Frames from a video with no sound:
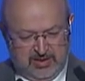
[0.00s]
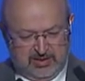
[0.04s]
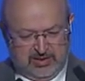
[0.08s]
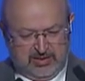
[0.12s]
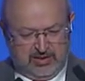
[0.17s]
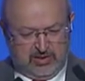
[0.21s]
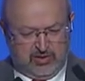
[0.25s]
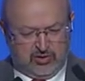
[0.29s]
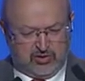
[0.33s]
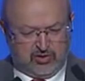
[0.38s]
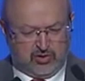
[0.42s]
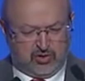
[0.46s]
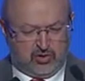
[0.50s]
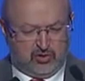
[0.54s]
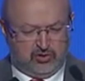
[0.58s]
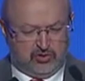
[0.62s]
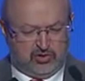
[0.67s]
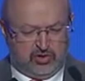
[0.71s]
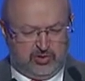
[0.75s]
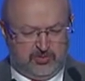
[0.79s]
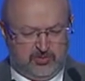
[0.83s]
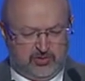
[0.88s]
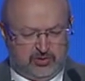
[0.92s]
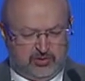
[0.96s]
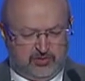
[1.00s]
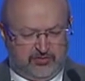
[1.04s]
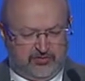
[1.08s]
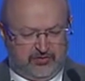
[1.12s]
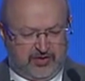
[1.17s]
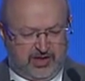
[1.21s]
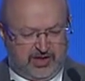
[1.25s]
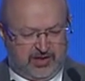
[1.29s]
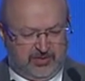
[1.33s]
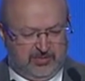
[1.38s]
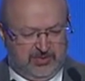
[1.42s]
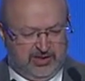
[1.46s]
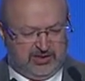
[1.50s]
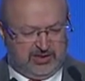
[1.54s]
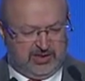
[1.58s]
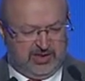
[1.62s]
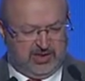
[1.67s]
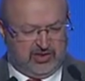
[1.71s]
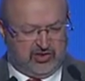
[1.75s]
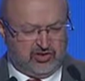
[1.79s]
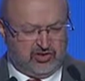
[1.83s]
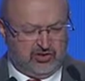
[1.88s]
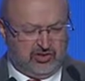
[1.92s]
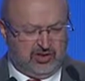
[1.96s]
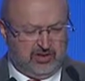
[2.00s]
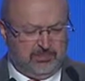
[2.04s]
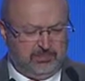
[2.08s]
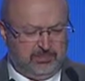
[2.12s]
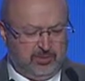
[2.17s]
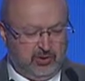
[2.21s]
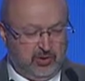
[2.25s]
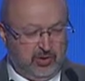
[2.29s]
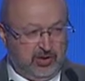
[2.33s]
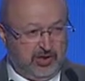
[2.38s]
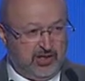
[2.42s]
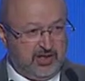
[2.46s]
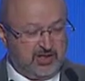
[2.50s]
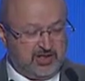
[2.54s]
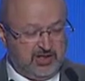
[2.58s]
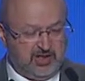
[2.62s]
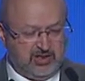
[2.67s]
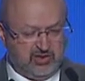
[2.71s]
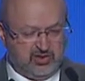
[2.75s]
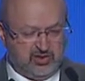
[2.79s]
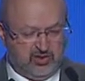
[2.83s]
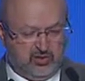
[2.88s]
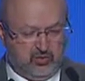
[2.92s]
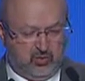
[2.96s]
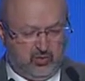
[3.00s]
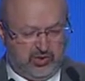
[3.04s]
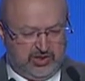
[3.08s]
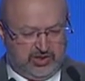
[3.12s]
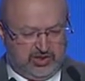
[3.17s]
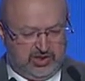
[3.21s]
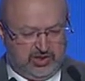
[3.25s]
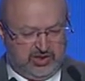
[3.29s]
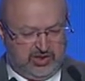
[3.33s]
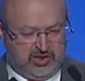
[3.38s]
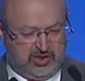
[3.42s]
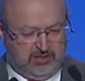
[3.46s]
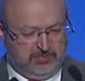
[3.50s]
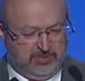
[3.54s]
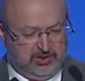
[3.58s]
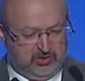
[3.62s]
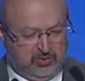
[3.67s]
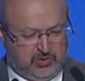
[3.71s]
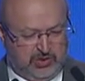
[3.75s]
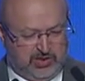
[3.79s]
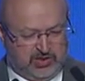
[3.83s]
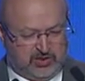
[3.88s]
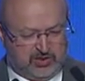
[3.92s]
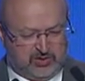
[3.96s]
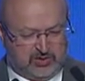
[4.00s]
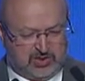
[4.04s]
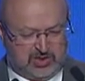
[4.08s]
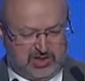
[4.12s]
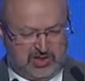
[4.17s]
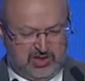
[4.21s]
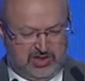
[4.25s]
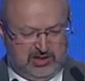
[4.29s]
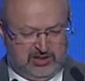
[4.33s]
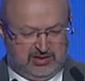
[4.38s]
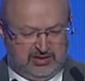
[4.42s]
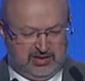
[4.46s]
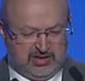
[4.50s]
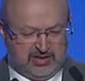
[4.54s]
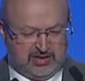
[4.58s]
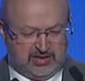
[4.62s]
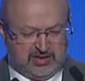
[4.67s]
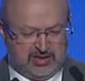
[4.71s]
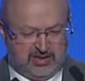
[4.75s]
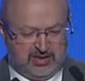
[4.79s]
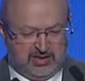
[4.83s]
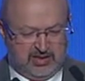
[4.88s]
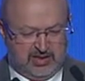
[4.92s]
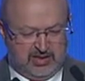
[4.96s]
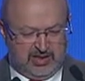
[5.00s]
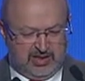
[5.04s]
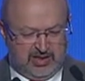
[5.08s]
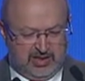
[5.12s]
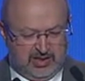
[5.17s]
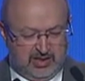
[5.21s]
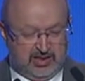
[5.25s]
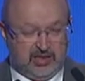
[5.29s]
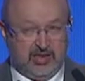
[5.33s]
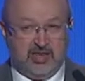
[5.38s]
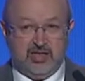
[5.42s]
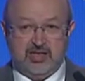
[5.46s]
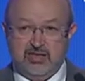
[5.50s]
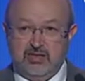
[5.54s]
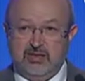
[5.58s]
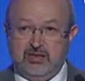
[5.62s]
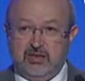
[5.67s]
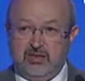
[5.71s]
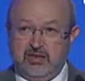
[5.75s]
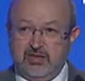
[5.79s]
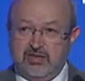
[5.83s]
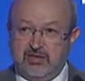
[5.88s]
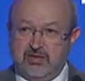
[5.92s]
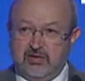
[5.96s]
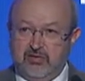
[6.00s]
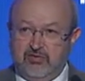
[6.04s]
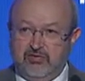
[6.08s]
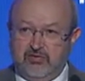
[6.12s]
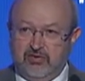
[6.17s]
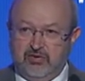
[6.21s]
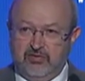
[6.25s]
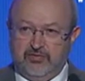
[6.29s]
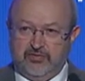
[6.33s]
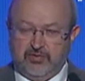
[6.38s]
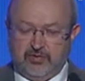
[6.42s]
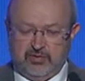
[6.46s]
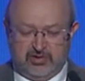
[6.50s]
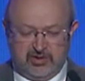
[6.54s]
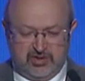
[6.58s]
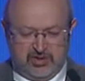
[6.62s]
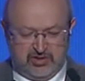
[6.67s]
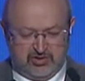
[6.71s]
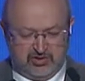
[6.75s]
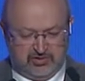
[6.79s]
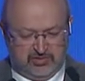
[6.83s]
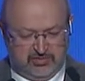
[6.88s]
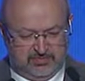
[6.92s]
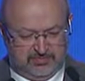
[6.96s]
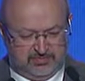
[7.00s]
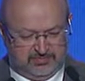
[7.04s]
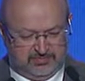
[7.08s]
They also contribute to fragmentation and polarization within and between societies, increasing the risk of confrontation.